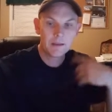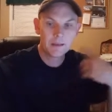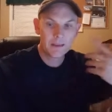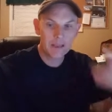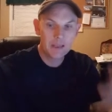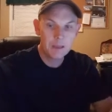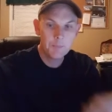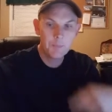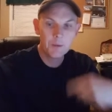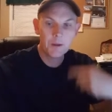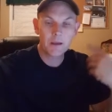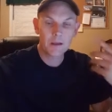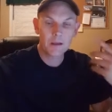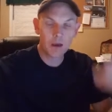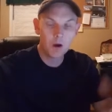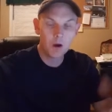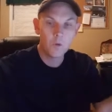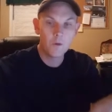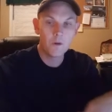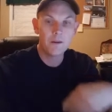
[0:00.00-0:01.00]
Keep it
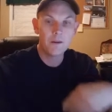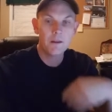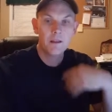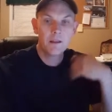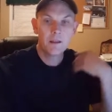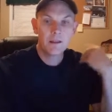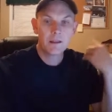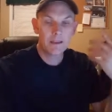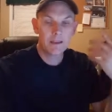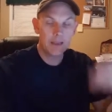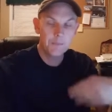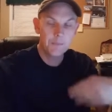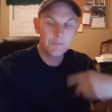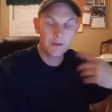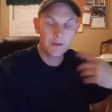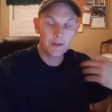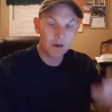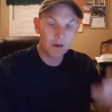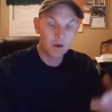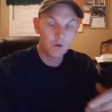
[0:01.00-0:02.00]
going. Keep
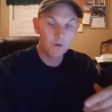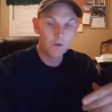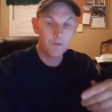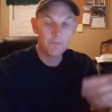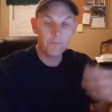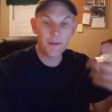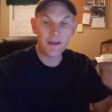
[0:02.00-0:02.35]
it going.